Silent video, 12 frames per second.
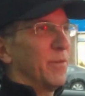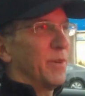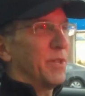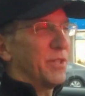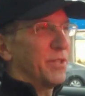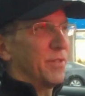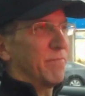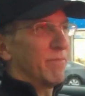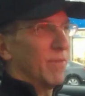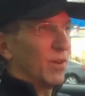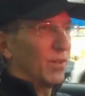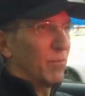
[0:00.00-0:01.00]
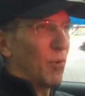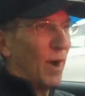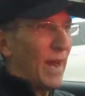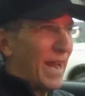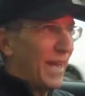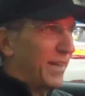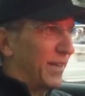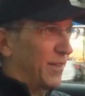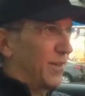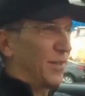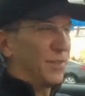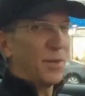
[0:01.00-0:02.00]
which are a little more
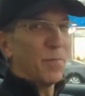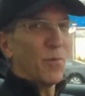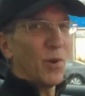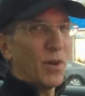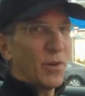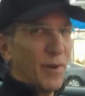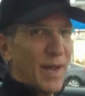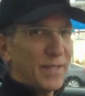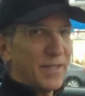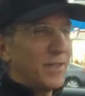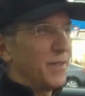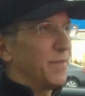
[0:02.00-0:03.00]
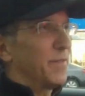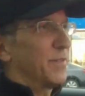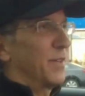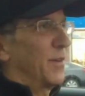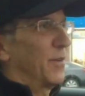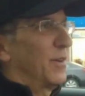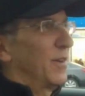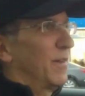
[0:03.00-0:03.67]
angular, a little more aggressive, so